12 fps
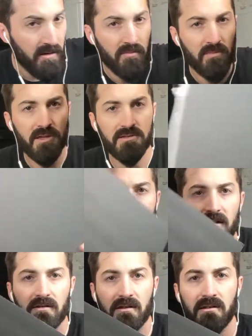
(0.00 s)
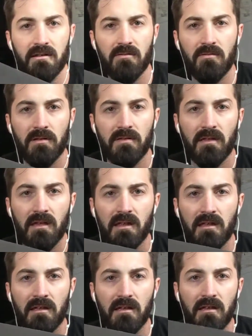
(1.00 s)
Measured it out and cut it with
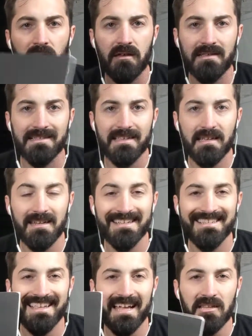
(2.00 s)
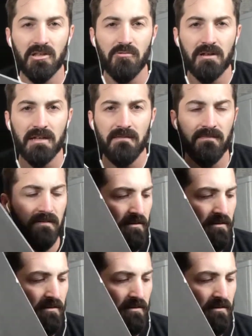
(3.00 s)
a, an X-Acto knife.